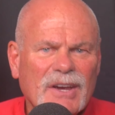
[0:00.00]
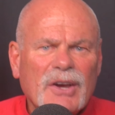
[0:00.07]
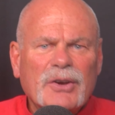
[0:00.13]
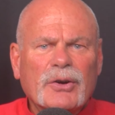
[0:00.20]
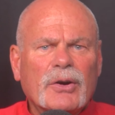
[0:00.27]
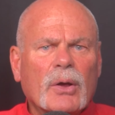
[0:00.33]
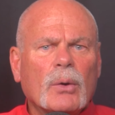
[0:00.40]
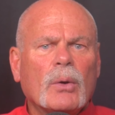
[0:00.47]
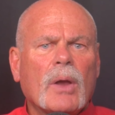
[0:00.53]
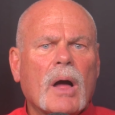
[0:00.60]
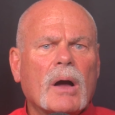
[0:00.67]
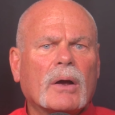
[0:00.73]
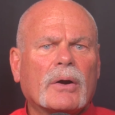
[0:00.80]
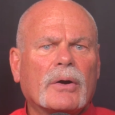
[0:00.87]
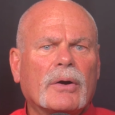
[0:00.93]
You're no
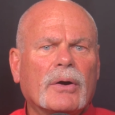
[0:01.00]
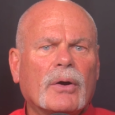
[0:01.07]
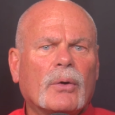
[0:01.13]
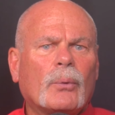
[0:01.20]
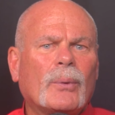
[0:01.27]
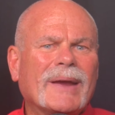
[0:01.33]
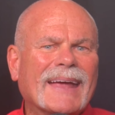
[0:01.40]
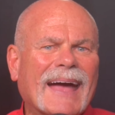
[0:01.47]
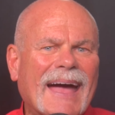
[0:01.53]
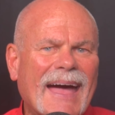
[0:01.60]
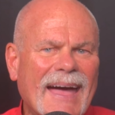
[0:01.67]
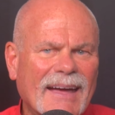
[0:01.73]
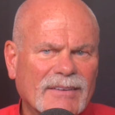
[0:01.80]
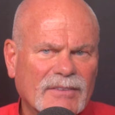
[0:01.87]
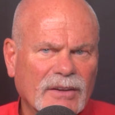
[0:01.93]
longer
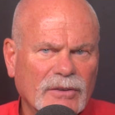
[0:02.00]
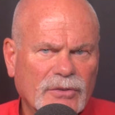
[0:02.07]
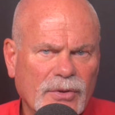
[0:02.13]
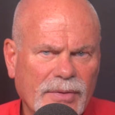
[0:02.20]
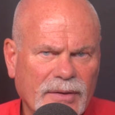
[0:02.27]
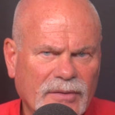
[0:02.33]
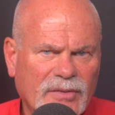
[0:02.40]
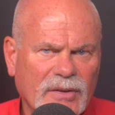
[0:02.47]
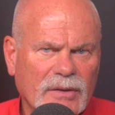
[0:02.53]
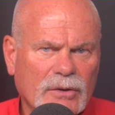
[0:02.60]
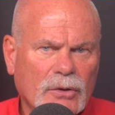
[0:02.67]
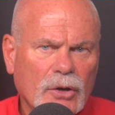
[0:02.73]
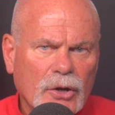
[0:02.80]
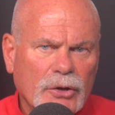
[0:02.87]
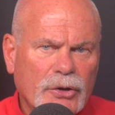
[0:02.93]
reacting to the
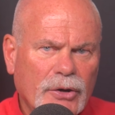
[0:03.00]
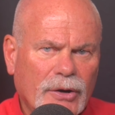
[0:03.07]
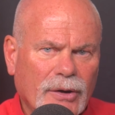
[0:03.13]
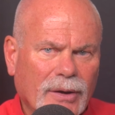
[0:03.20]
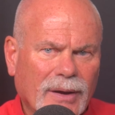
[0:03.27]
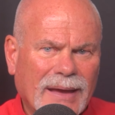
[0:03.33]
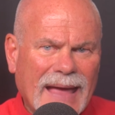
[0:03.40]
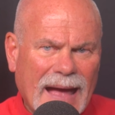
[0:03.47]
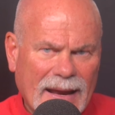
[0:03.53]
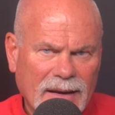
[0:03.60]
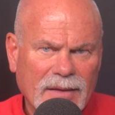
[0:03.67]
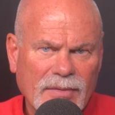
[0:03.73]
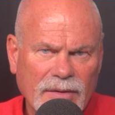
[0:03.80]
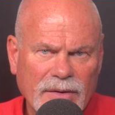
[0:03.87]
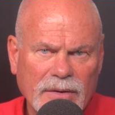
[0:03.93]
deal. You're
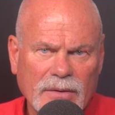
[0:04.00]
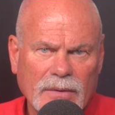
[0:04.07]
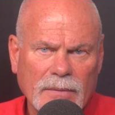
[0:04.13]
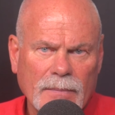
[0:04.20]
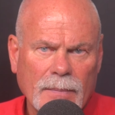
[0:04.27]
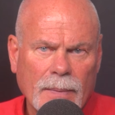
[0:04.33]
guiding the deal.